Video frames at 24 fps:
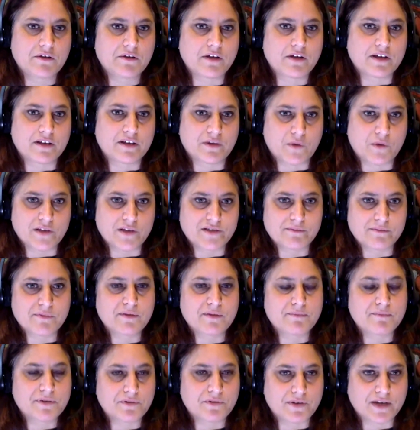quantum
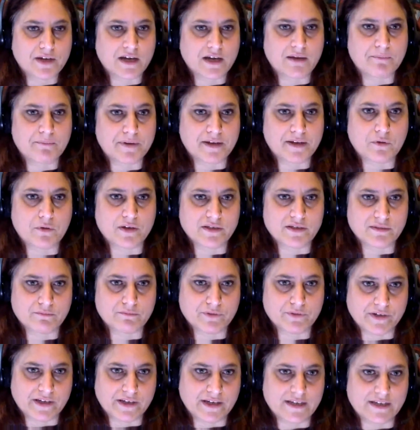computing company Quantum
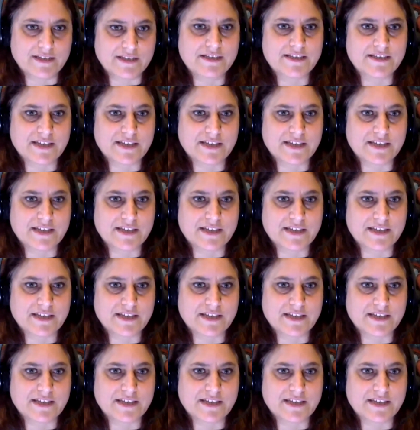Brilliance